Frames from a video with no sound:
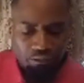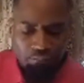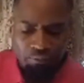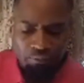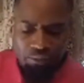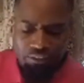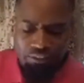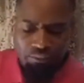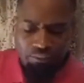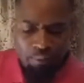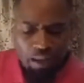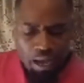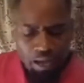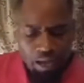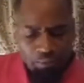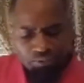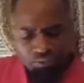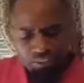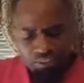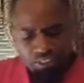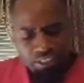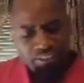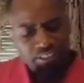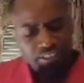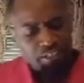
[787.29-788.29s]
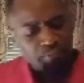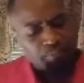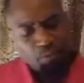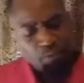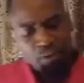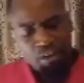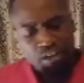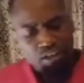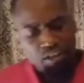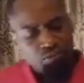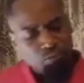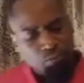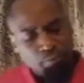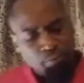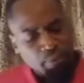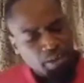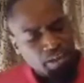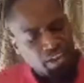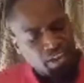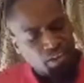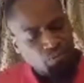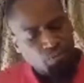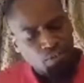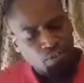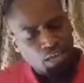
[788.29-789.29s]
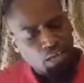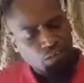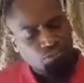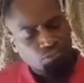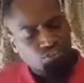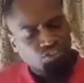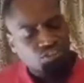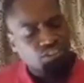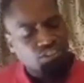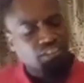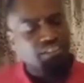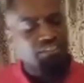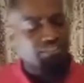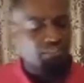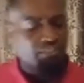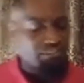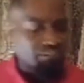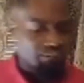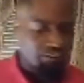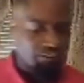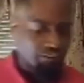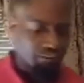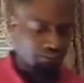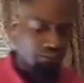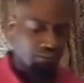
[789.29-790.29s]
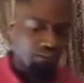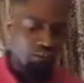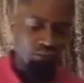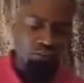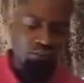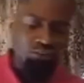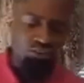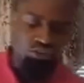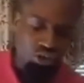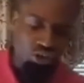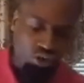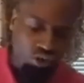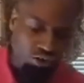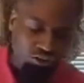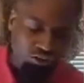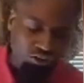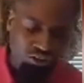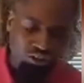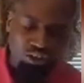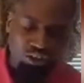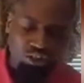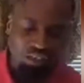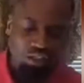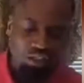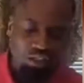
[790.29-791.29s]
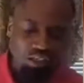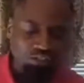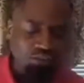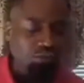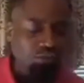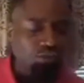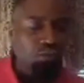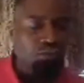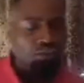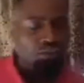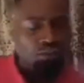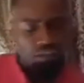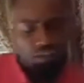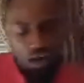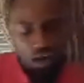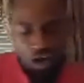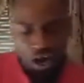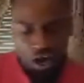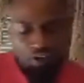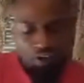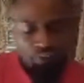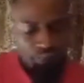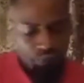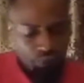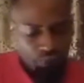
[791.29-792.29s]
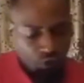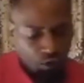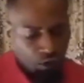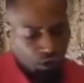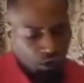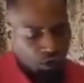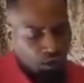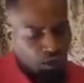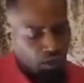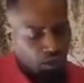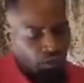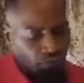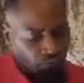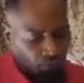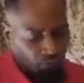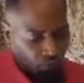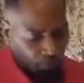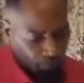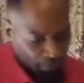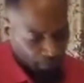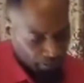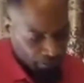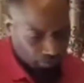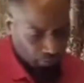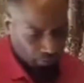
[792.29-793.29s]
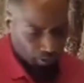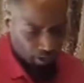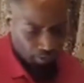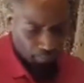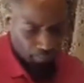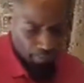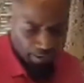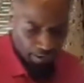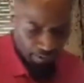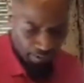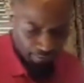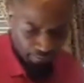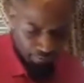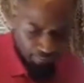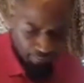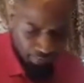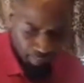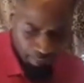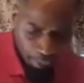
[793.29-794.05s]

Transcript: But the Bible says that prayers were made without ceasing of the church unto God for, for Peter. Amen.